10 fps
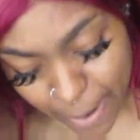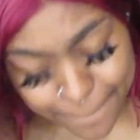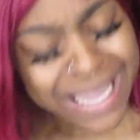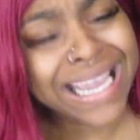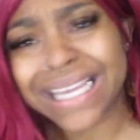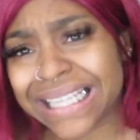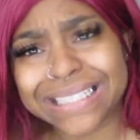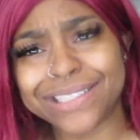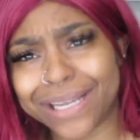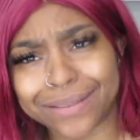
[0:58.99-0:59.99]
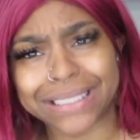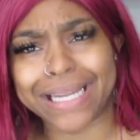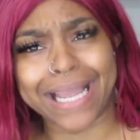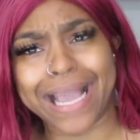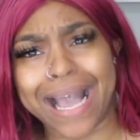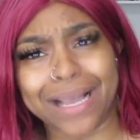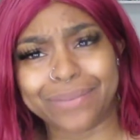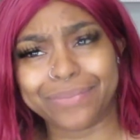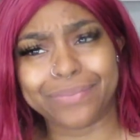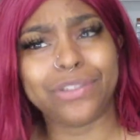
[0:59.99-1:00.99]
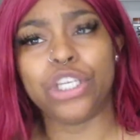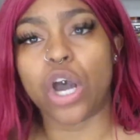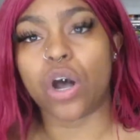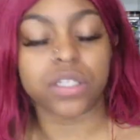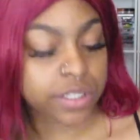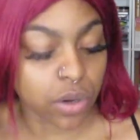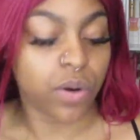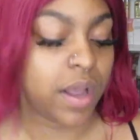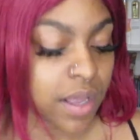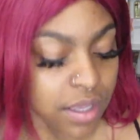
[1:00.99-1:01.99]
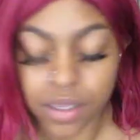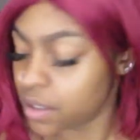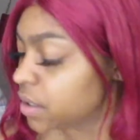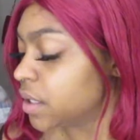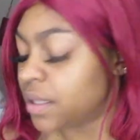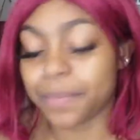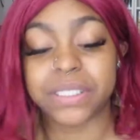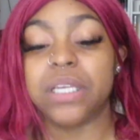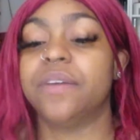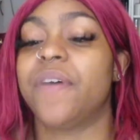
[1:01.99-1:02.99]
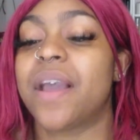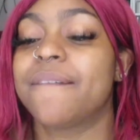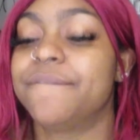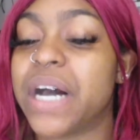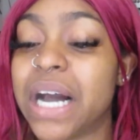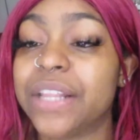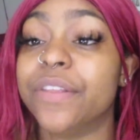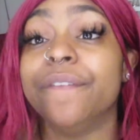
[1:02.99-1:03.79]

peeling gel that they got, y'all. So let me see if I can find the